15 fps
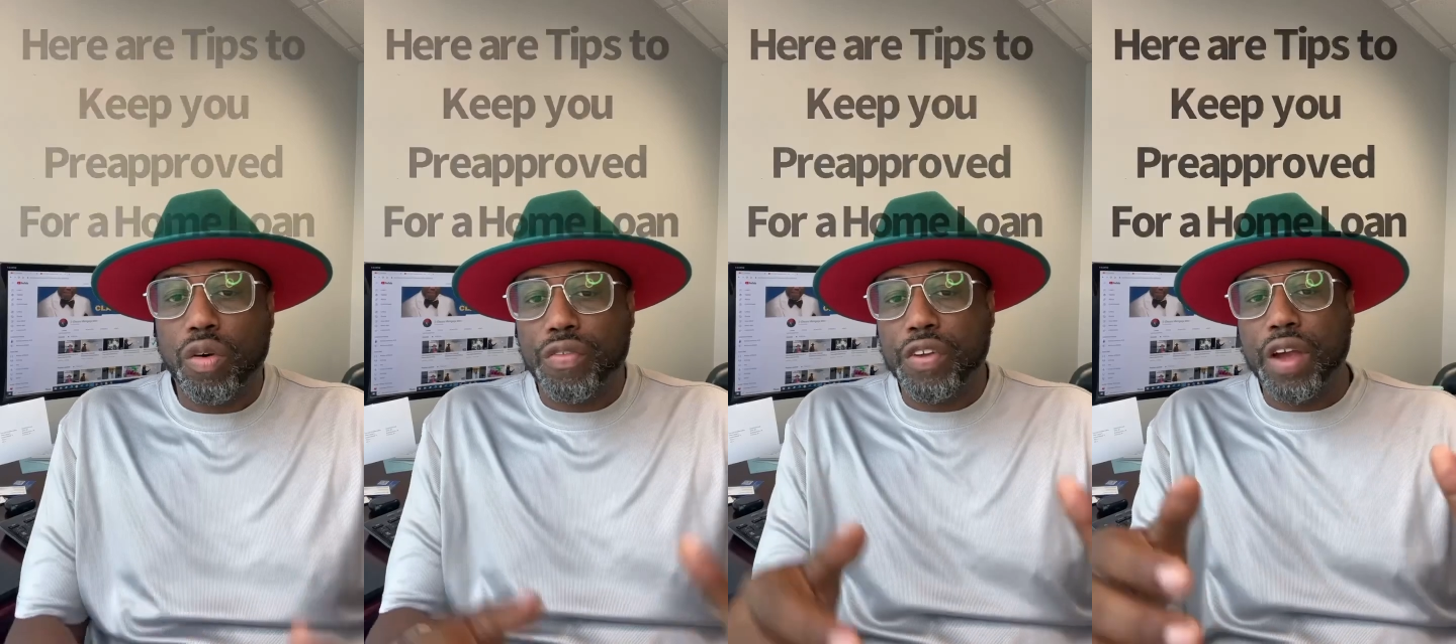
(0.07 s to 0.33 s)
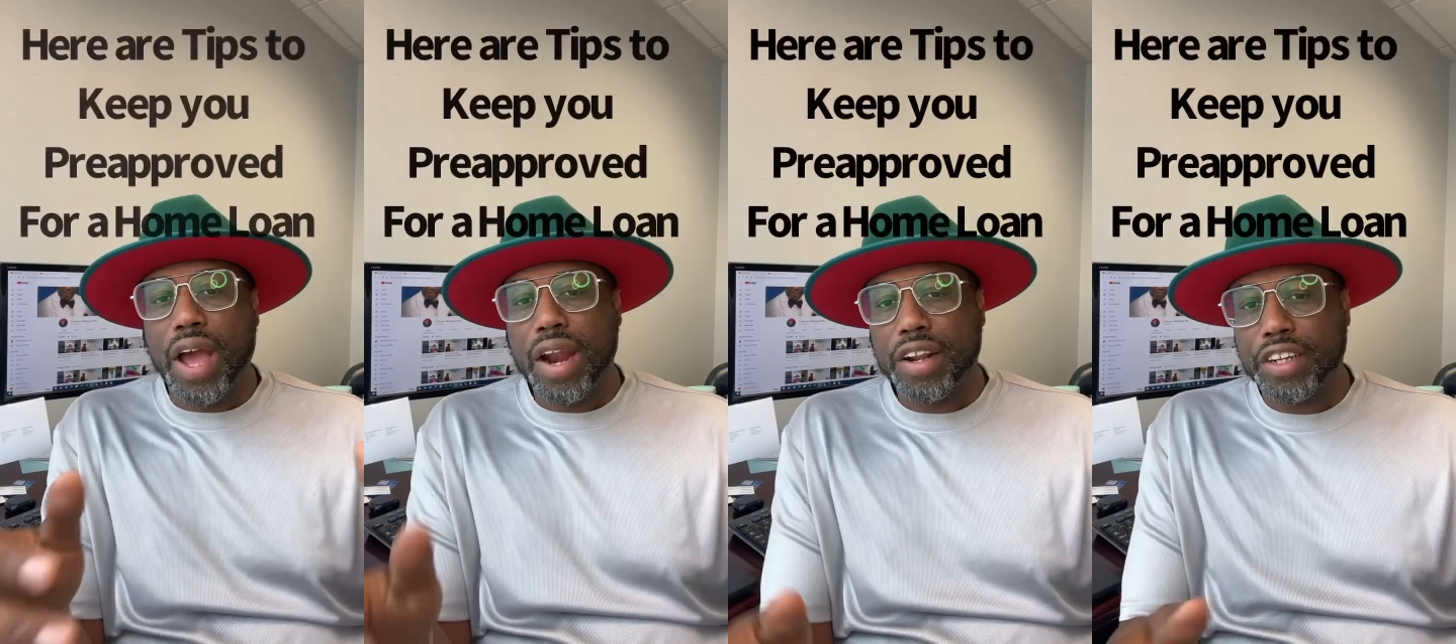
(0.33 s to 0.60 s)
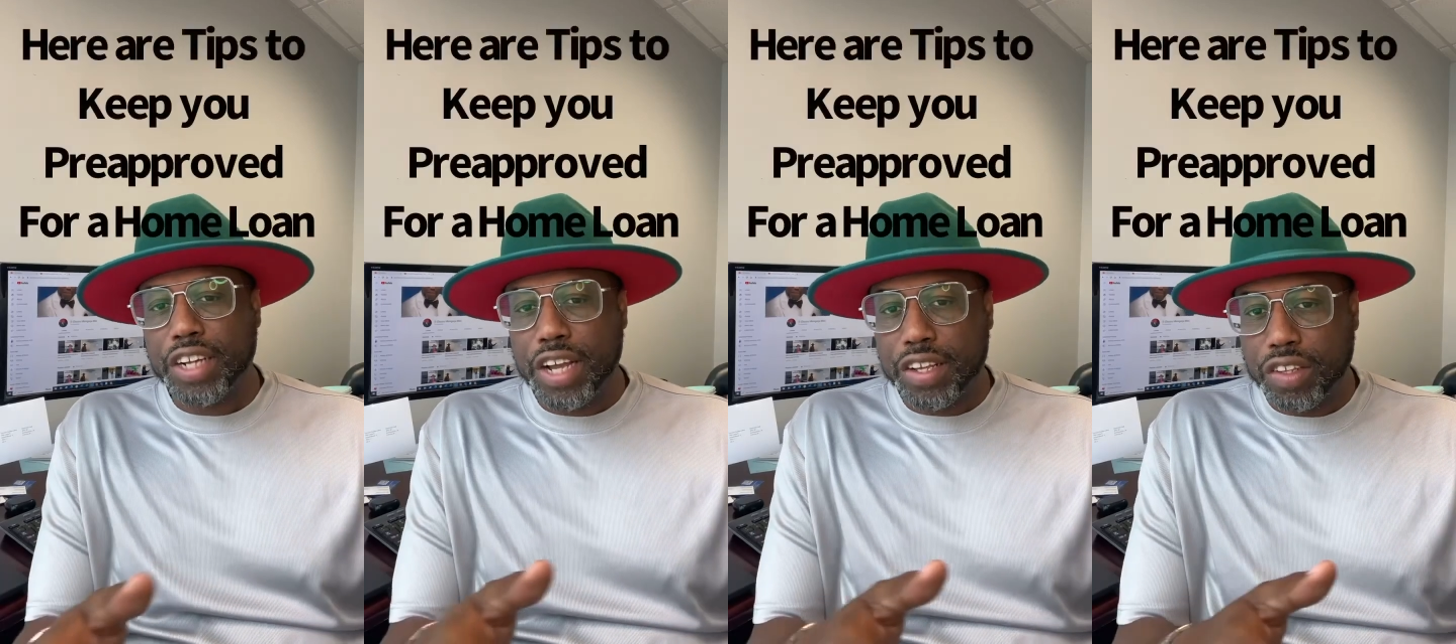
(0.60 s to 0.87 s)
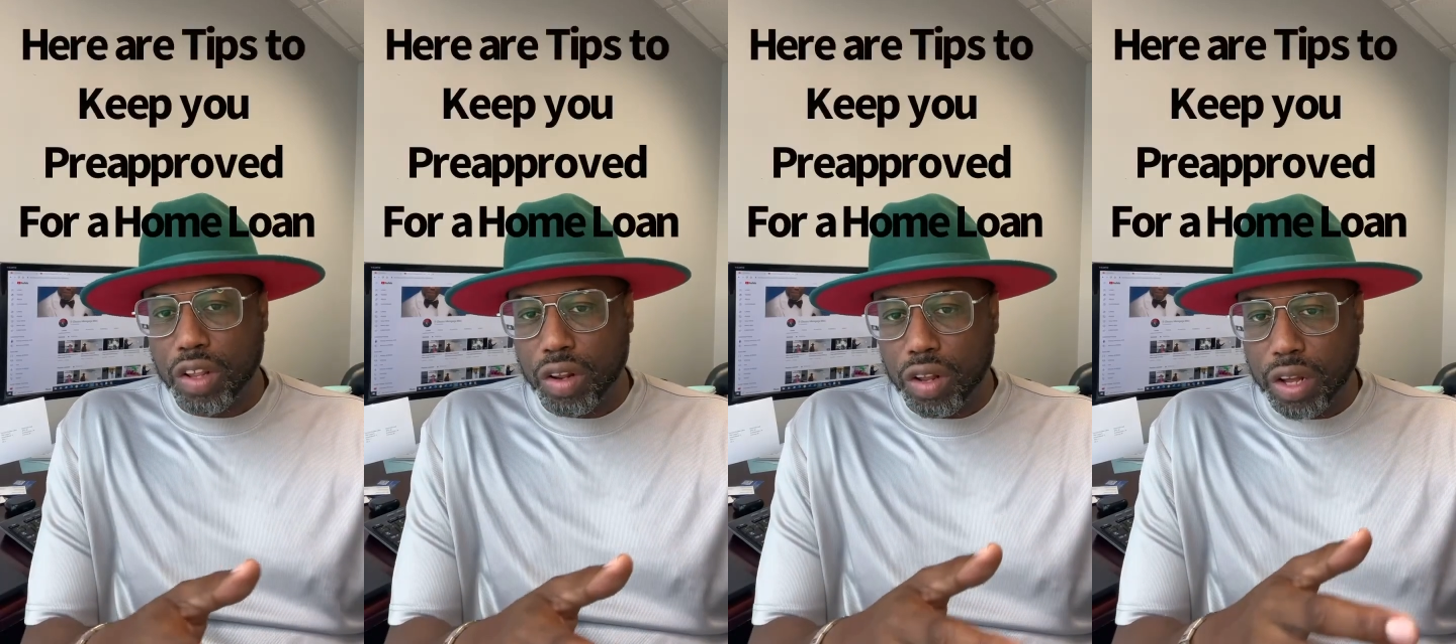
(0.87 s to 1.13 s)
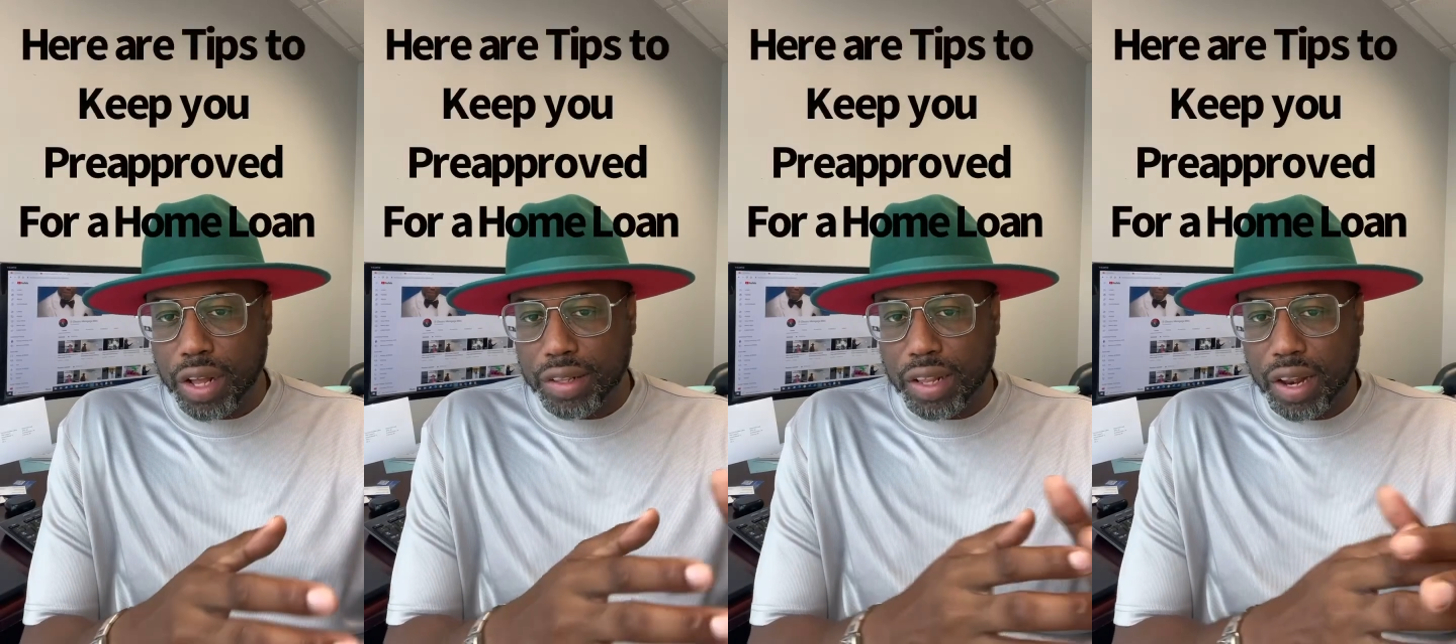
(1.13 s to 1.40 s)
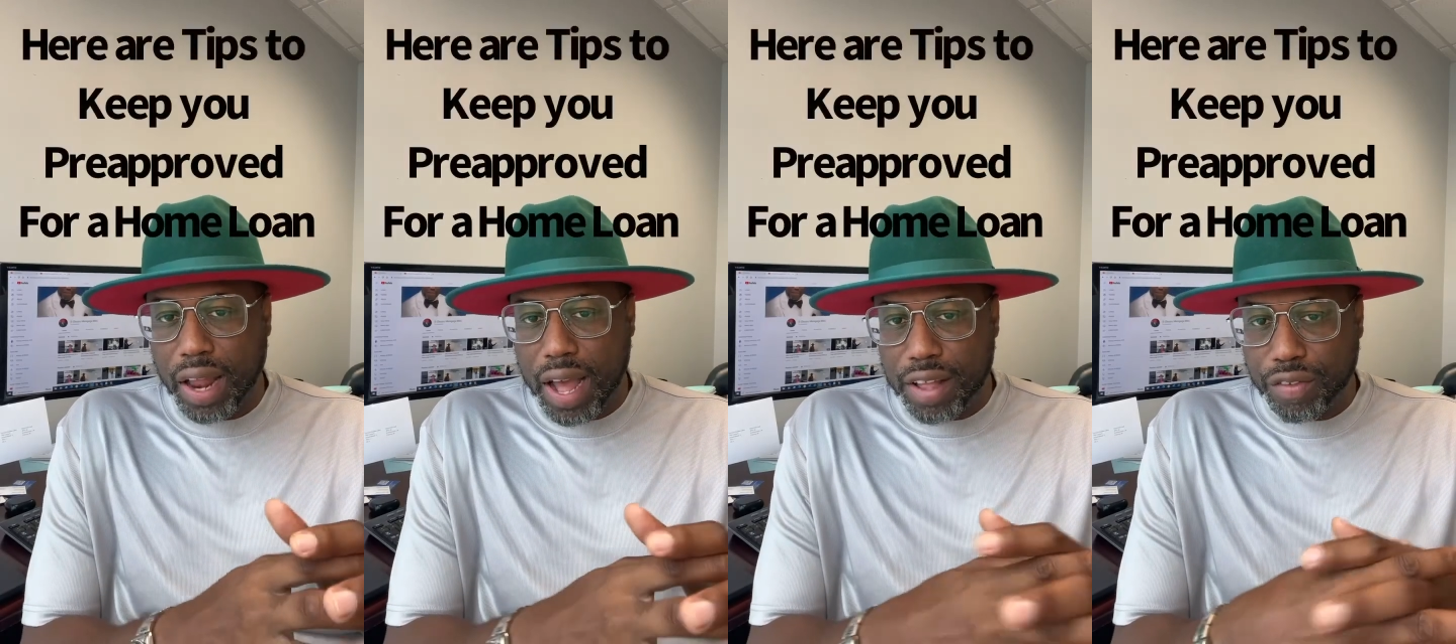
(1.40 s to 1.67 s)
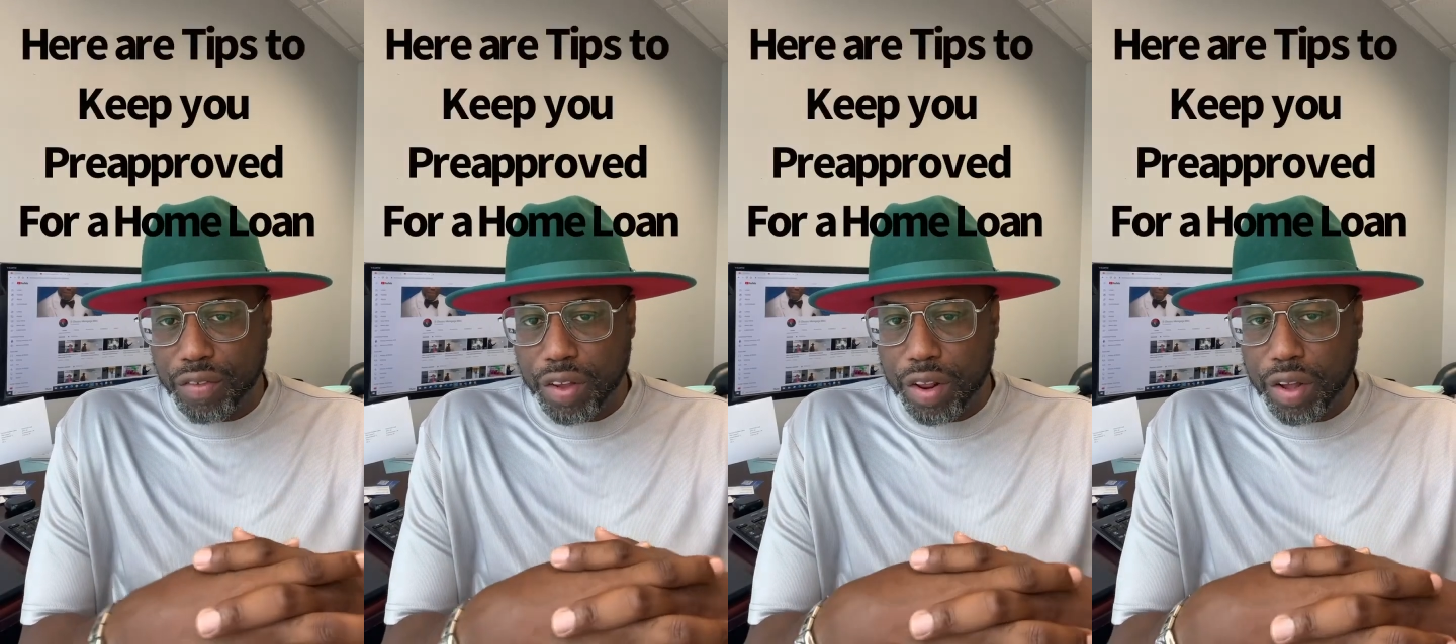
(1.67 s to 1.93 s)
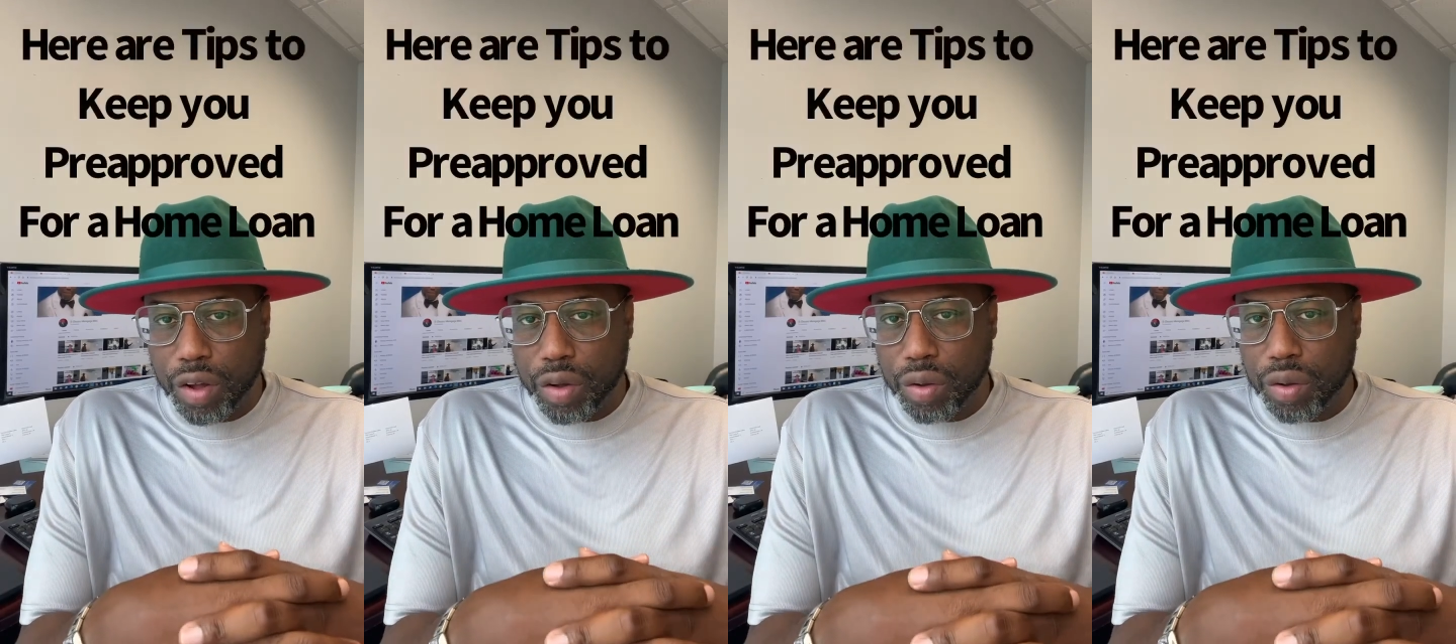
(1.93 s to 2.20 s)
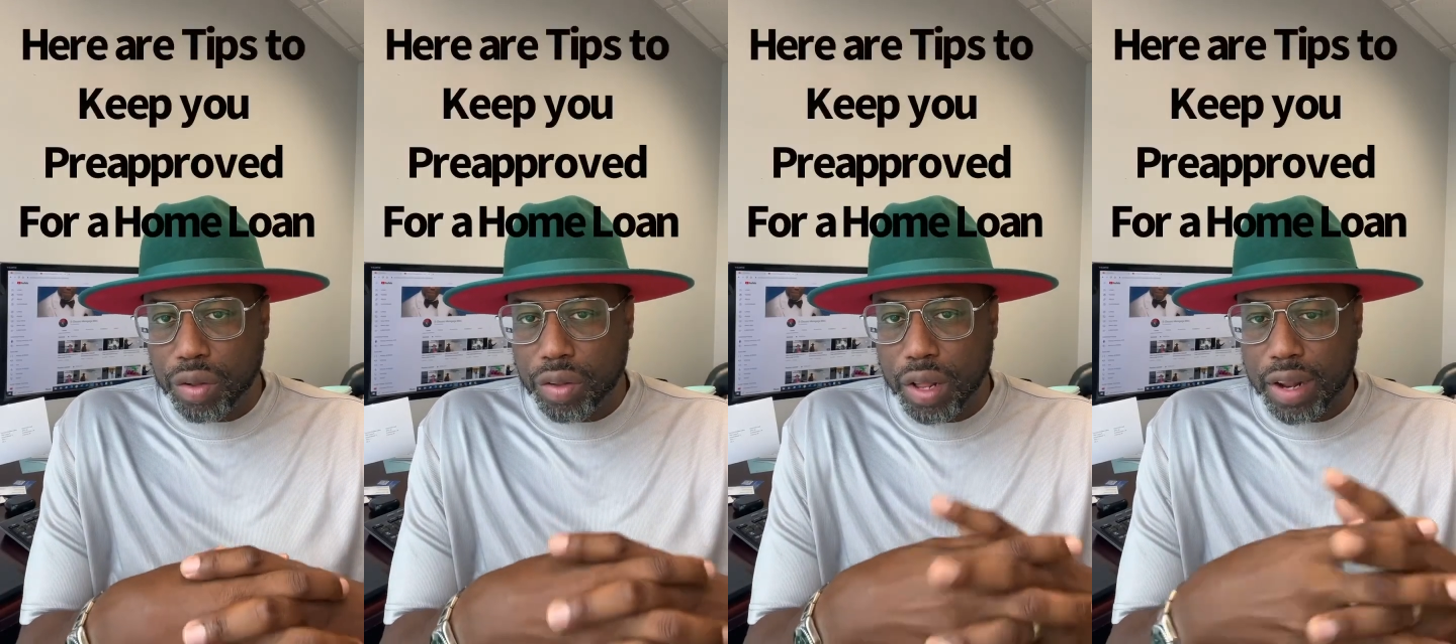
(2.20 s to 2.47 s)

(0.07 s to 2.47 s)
if you got a chance to look at the last video